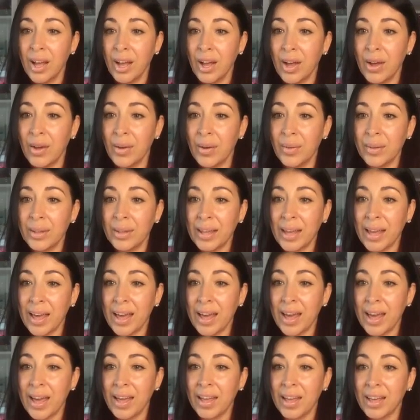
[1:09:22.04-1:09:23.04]

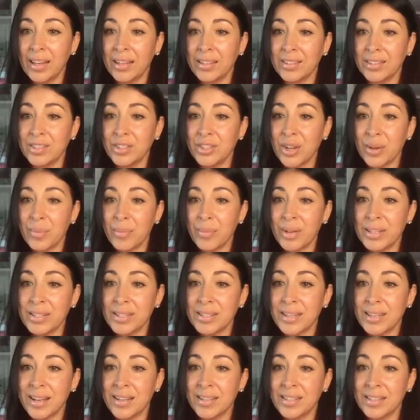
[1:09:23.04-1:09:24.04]
Okay, Gemma
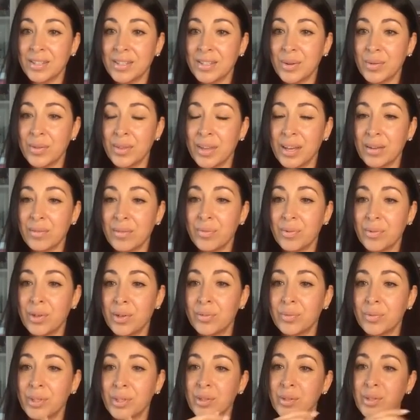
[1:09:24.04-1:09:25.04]
says, so thankful
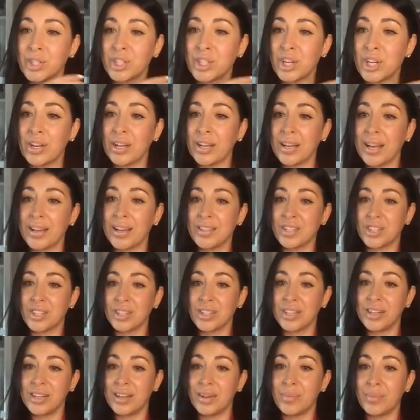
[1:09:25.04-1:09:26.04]
for you sharing,
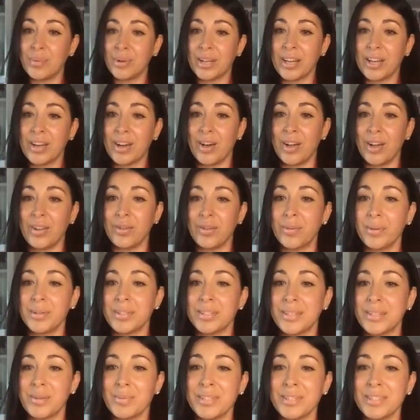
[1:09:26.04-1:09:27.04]
Ashlina, bringing all the
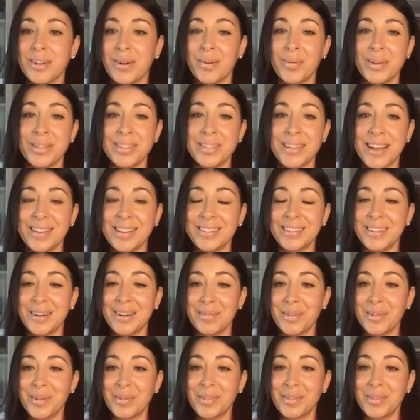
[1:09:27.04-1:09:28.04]
wisdom as always. I love
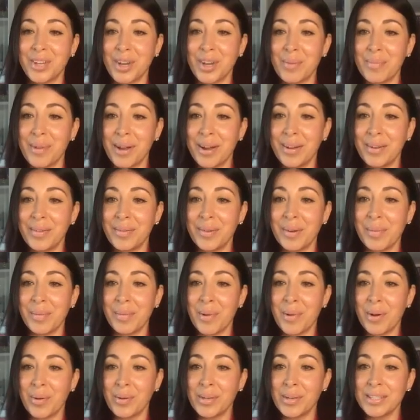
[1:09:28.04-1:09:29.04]
you, Gemma. I'm
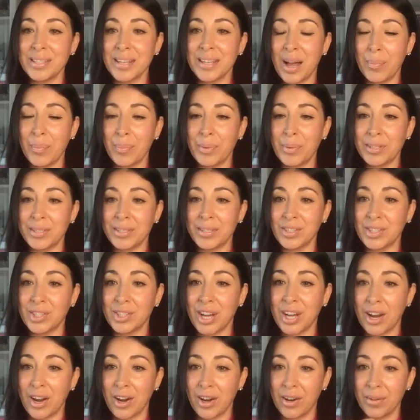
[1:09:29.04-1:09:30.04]
always happy to
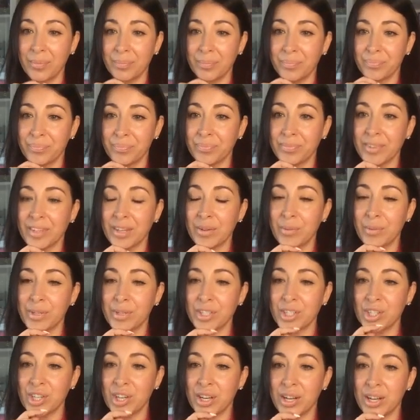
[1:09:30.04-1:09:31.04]
share.
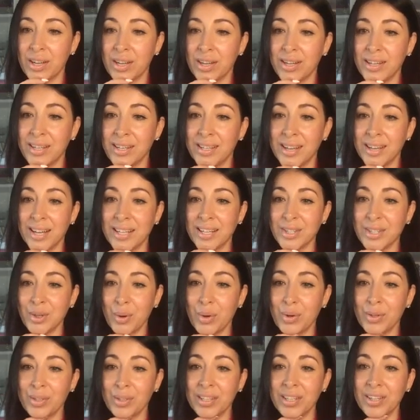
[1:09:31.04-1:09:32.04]
Rashida, I
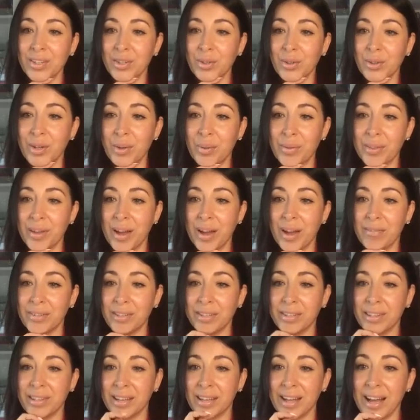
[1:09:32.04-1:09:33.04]
totally agree with
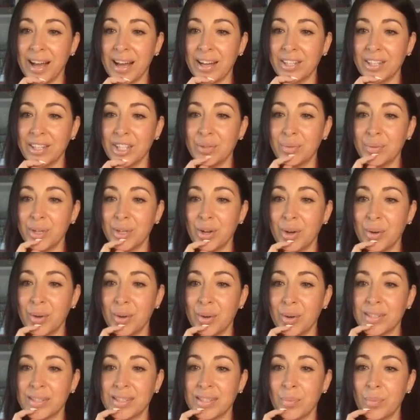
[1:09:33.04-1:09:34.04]
everything. How do you know
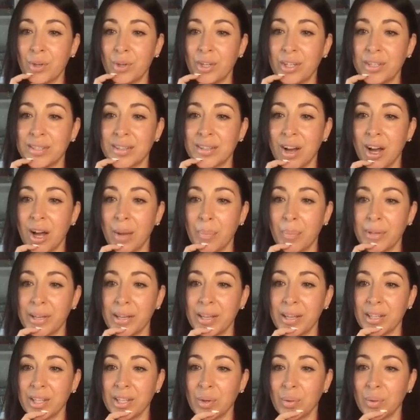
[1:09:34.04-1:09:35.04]
that someone is
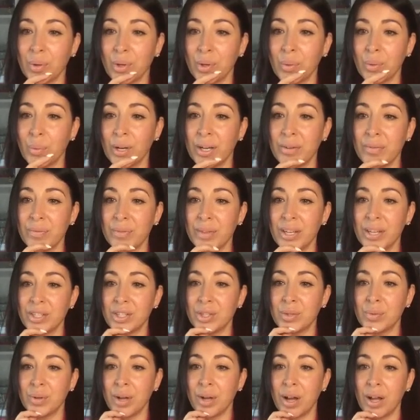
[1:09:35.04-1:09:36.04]
copying you? Or what if they
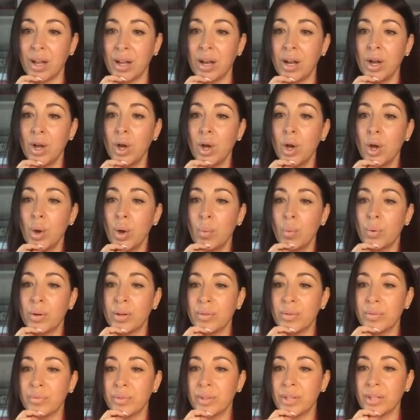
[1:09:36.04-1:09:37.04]
do not want to
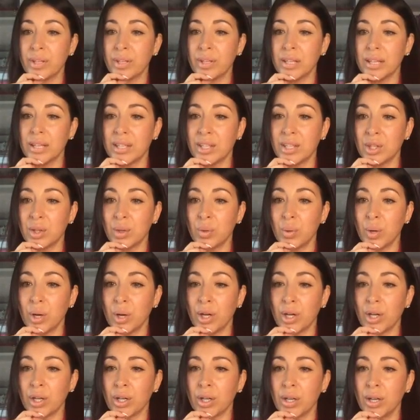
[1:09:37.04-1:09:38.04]
feel like you
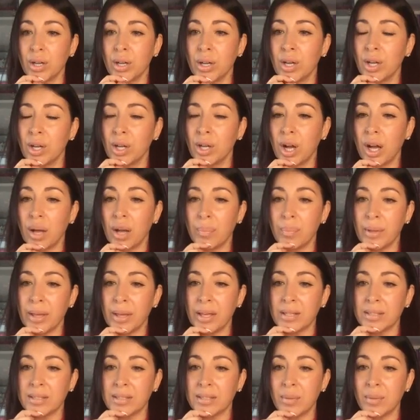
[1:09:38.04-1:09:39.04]
are
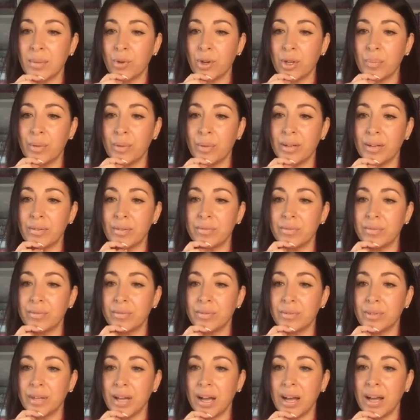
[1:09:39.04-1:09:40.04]
copying someone, but have
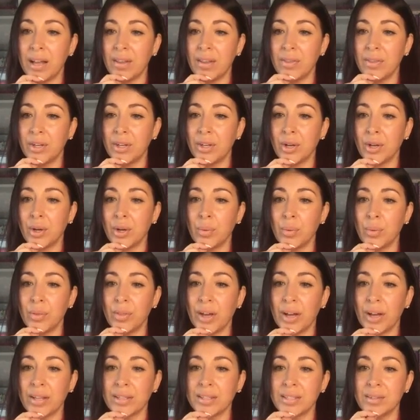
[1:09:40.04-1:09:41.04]
had their own
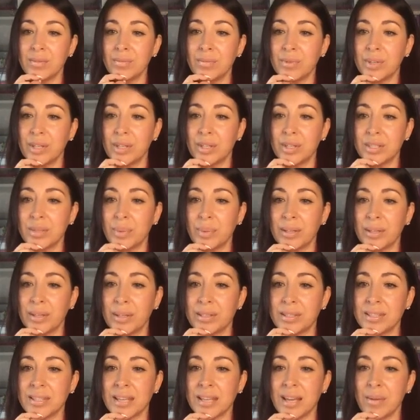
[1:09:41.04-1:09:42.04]
thoughts and feels about the
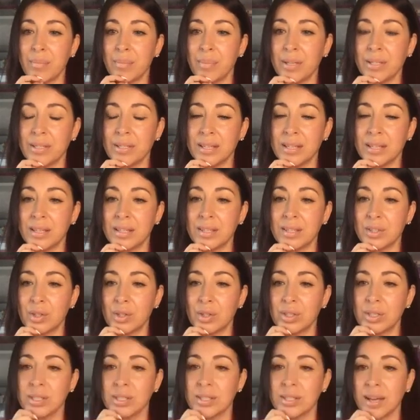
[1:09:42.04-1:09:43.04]
same business or
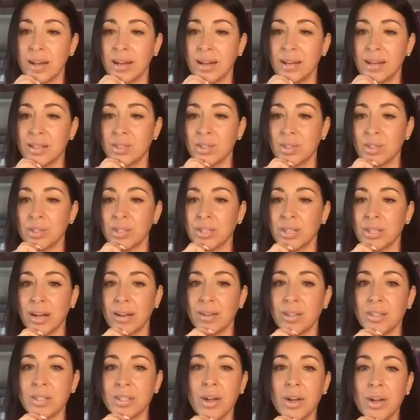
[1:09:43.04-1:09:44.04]
designs or
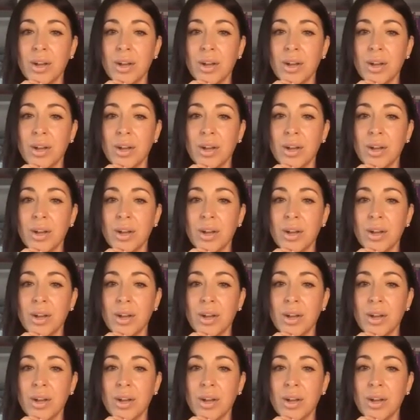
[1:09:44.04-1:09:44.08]
styles?